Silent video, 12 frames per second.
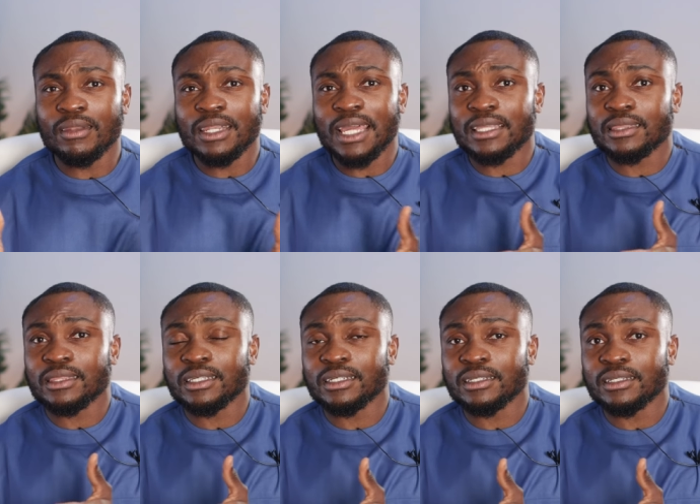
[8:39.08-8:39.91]

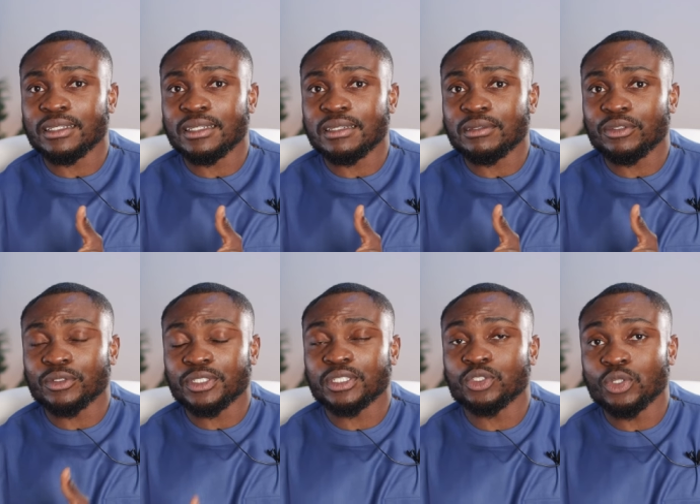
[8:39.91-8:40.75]
unlike the you
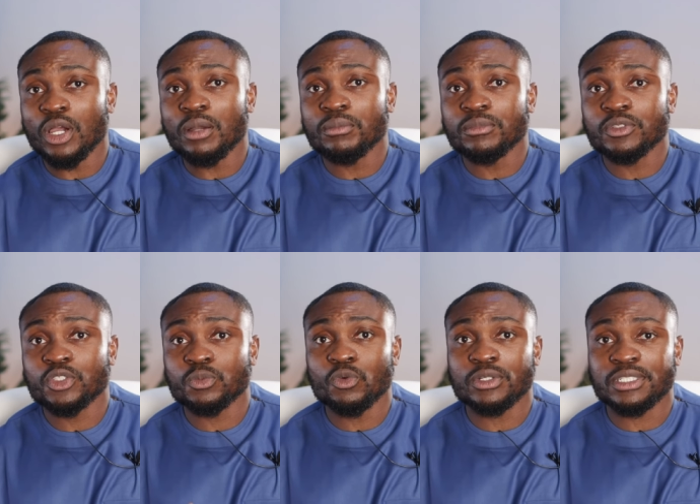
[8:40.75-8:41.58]
know the dumb
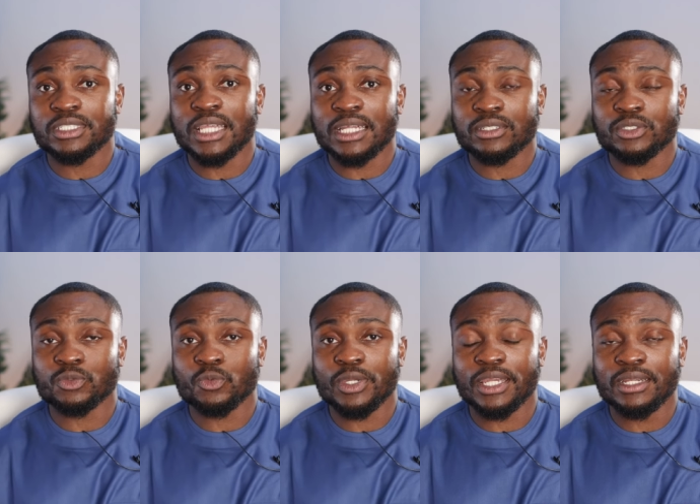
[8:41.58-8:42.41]
smoke detectors
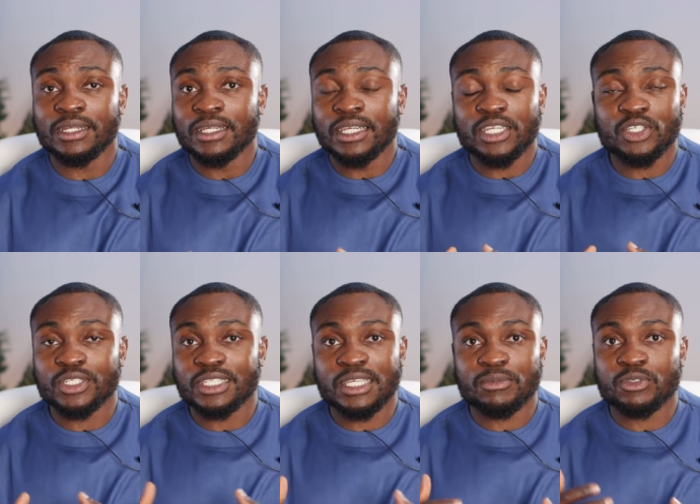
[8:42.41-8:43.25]
where it
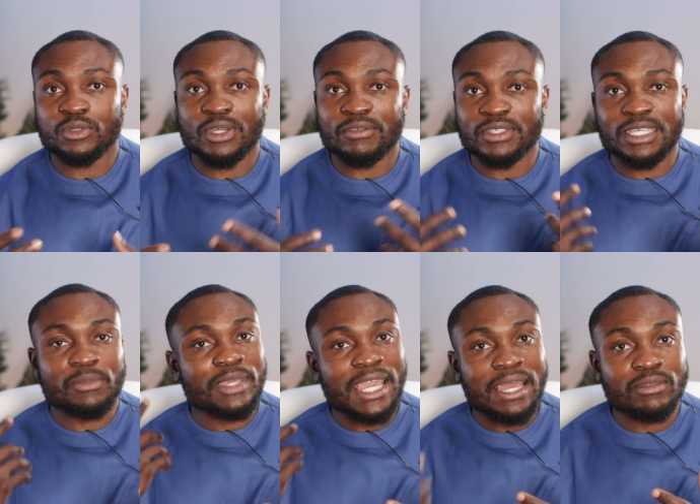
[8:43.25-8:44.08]
just keeps you have to
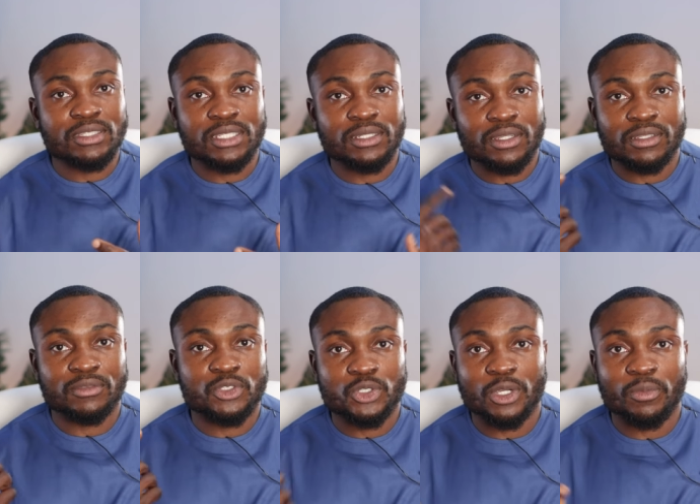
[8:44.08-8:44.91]
keep counting all
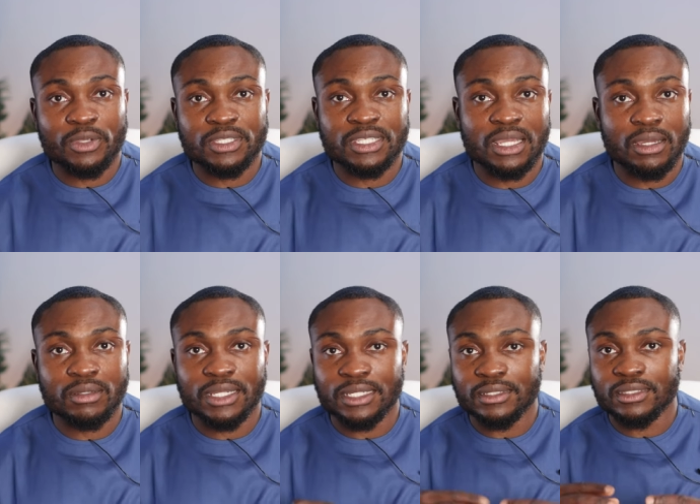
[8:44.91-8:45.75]
of the chirping
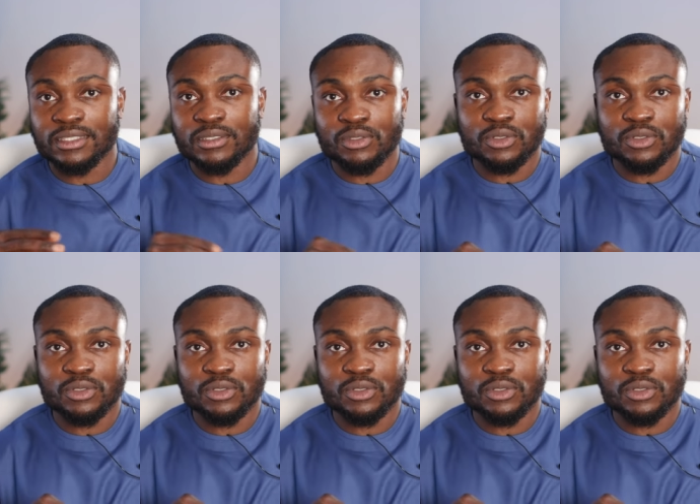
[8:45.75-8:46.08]
sound and the,